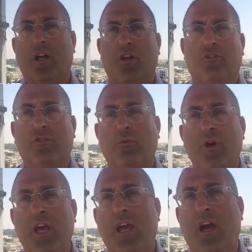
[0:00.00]
So
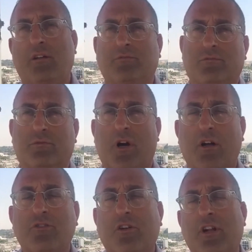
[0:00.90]
we
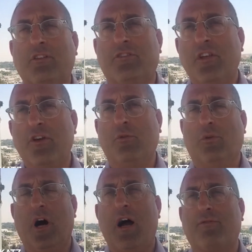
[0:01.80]
are turning to
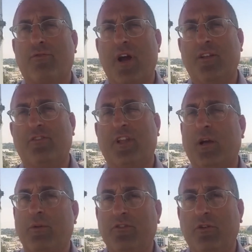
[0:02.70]
you, our friends,
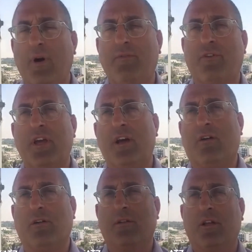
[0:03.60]
like we do every year,